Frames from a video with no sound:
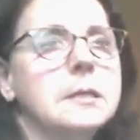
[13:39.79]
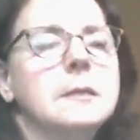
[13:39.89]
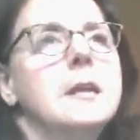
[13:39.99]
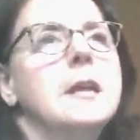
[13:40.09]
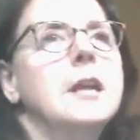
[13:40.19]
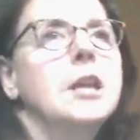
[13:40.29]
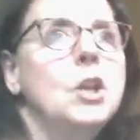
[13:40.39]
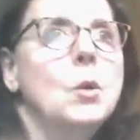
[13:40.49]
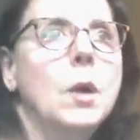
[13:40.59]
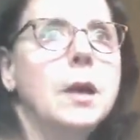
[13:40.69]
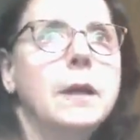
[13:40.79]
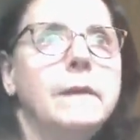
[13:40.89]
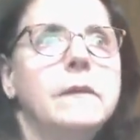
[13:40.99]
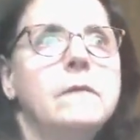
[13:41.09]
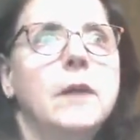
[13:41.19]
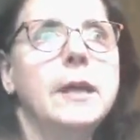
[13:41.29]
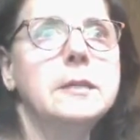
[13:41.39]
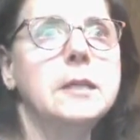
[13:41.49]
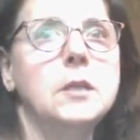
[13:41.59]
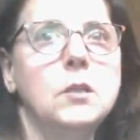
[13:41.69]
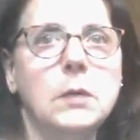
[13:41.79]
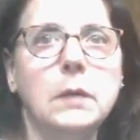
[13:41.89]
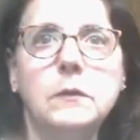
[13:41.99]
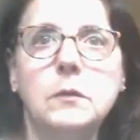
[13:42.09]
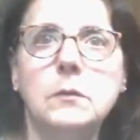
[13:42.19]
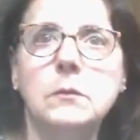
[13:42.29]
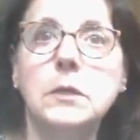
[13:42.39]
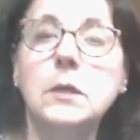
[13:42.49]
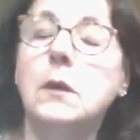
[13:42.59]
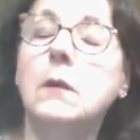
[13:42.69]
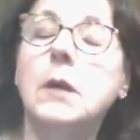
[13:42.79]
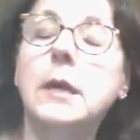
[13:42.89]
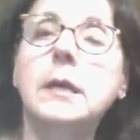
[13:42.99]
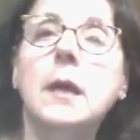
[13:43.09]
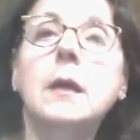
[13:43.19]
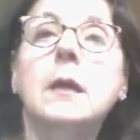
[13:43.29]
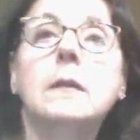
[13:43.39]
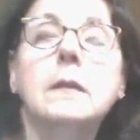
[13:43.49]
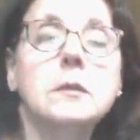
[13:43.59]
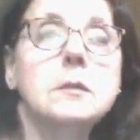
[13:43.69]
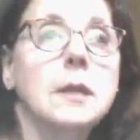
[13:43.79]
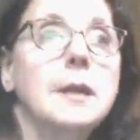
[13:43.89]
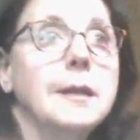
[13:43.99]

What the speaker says: And what kind of advice can you give to a youngin that's